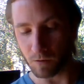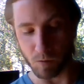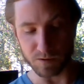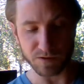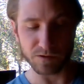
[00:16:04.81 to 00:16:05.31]

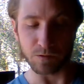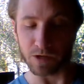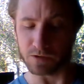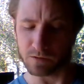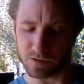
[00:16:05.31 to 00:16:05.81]
Once you
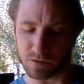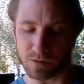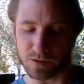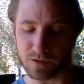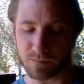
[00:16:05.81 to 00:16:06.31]
get used to
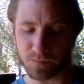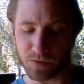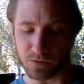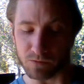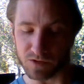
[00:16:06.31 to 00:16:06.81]
it,
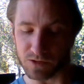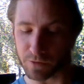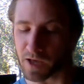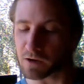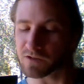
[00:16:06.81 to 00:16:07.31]
you will see a
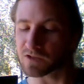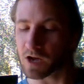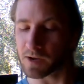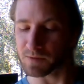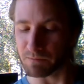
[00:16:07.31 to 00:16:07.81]
thousand
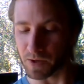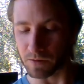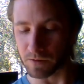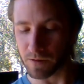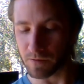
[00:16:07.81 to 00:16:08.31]
times
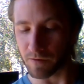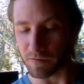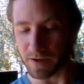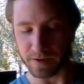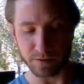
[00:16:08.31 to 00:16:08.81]
better than
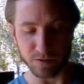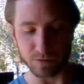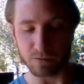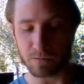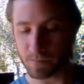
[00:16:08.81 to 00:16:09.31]
they
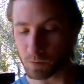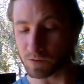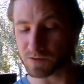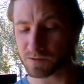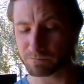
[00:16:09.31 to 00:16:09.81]
do.
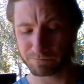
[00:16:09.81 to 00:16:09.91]
Once,